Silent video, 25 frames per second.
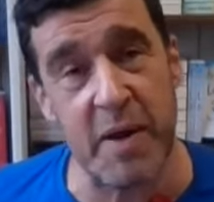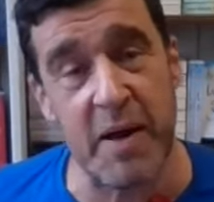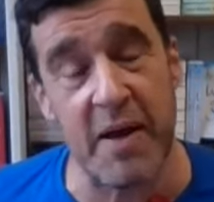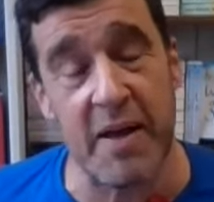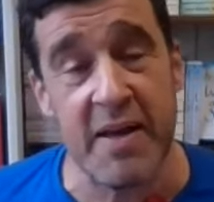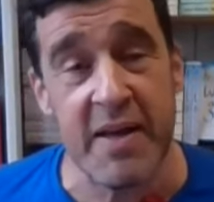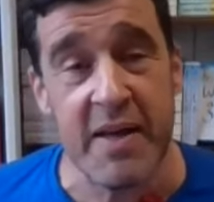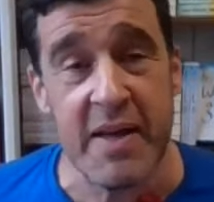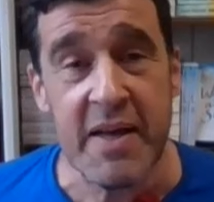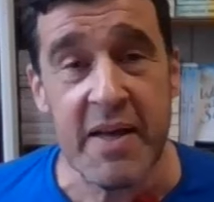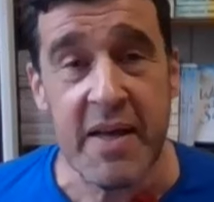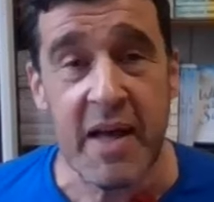
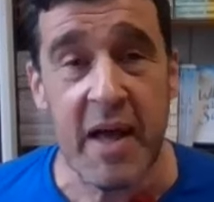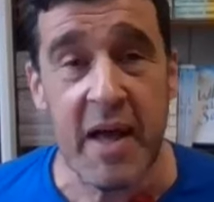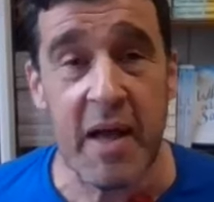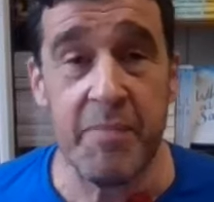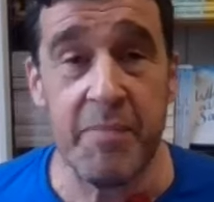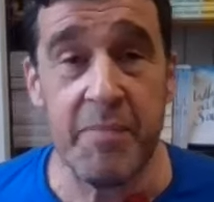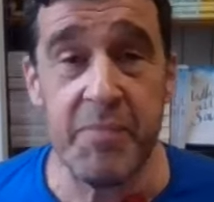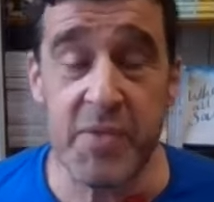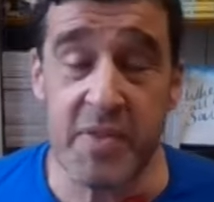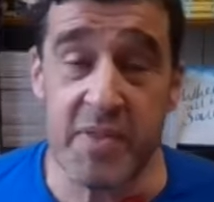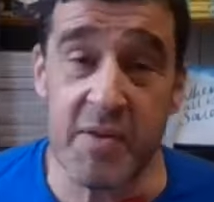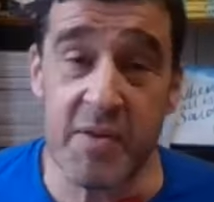But
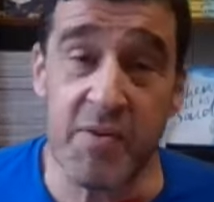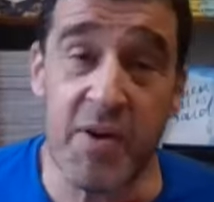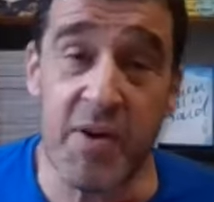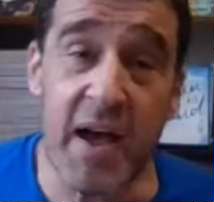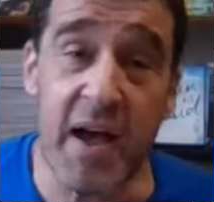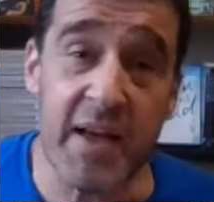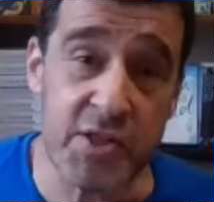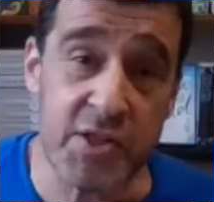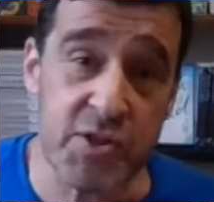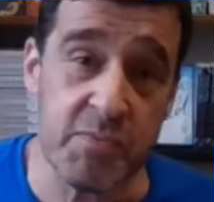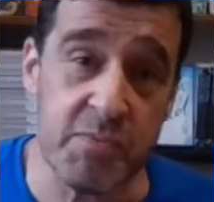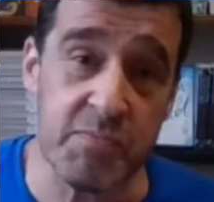there
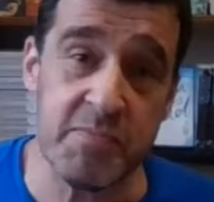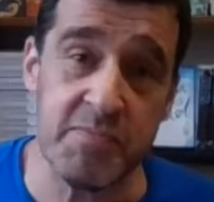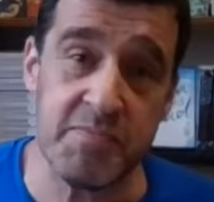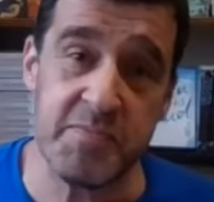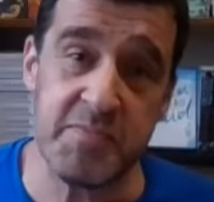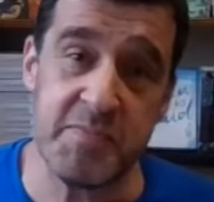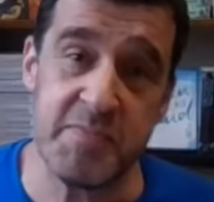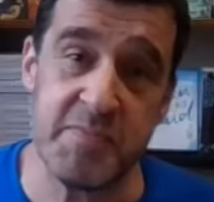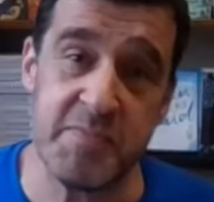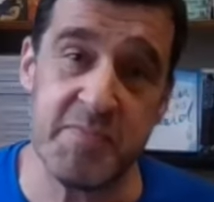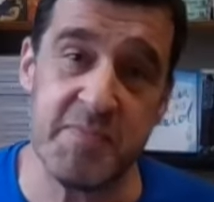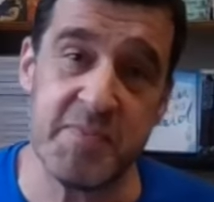are
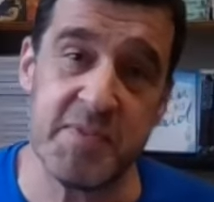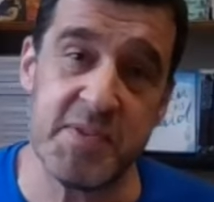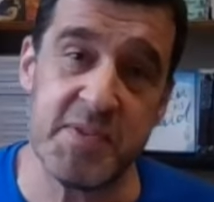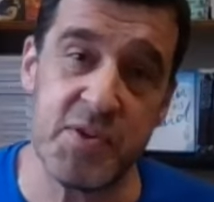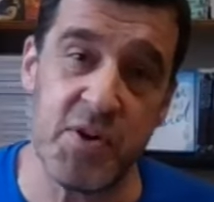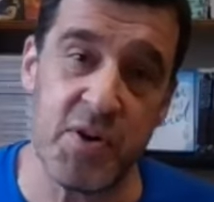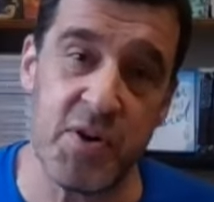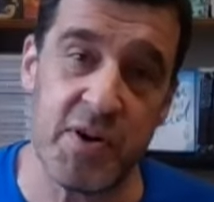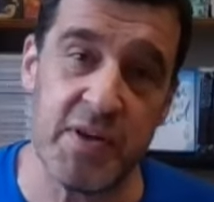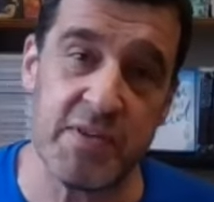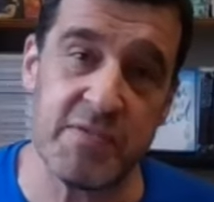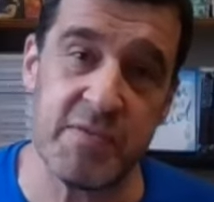some
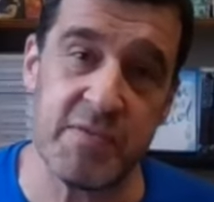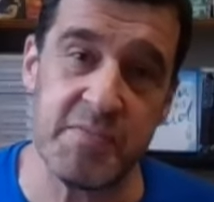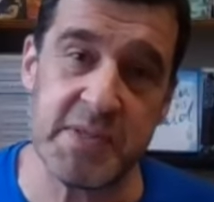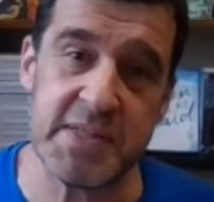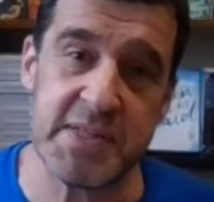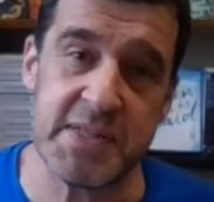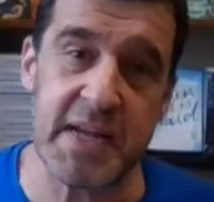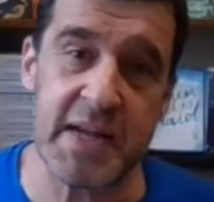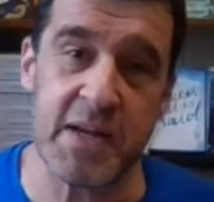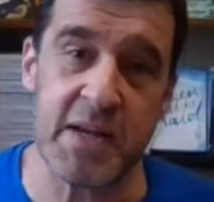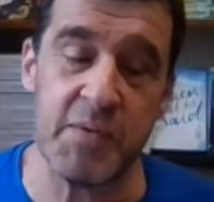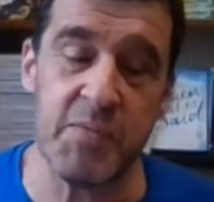stories from the
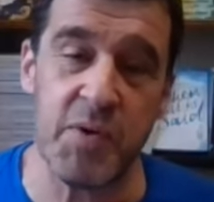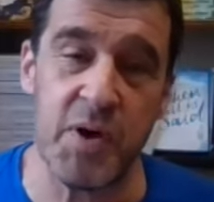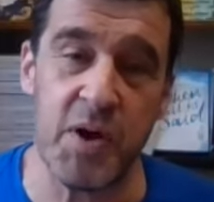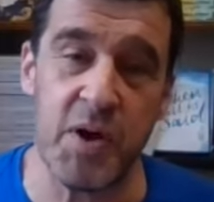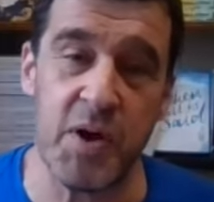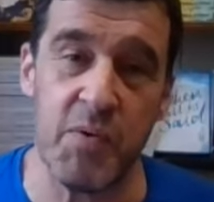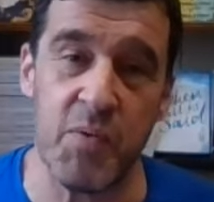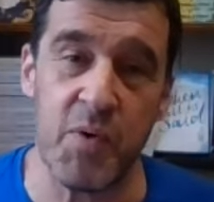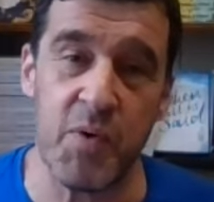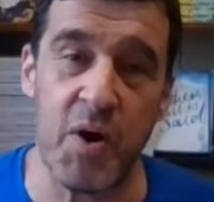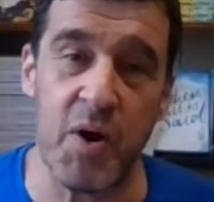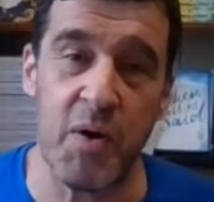Second
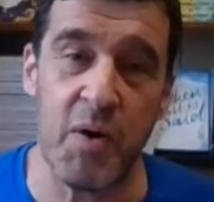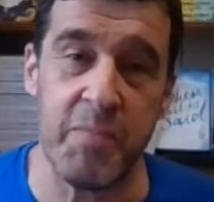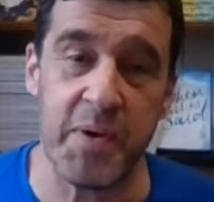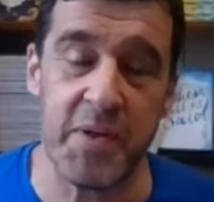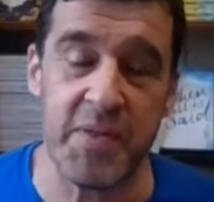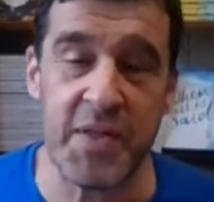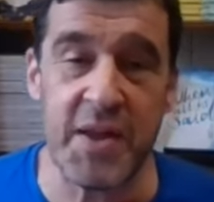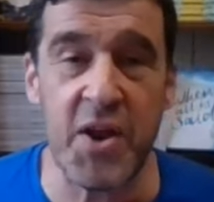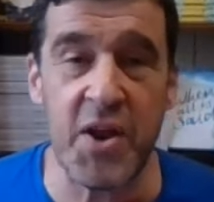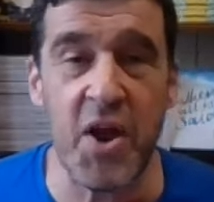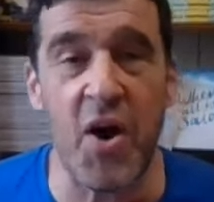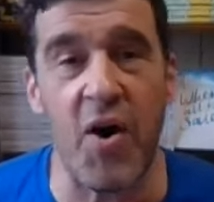World War,
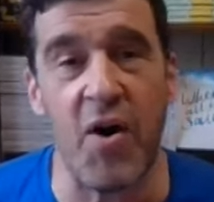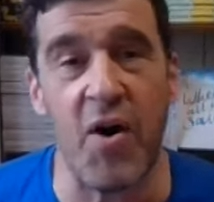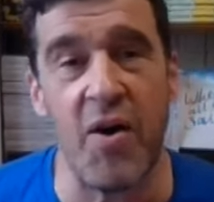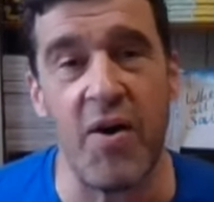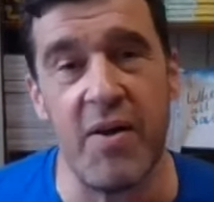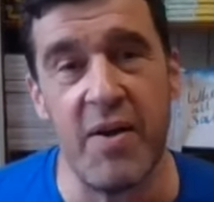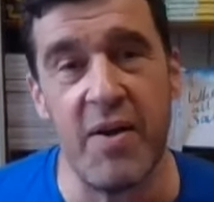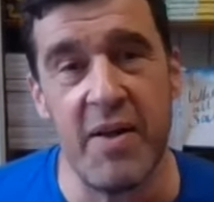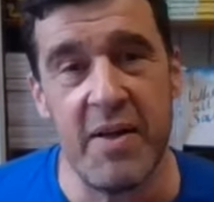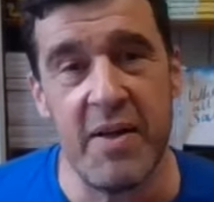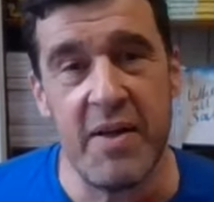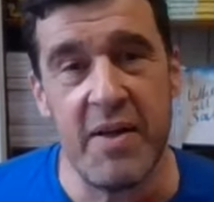but they're not.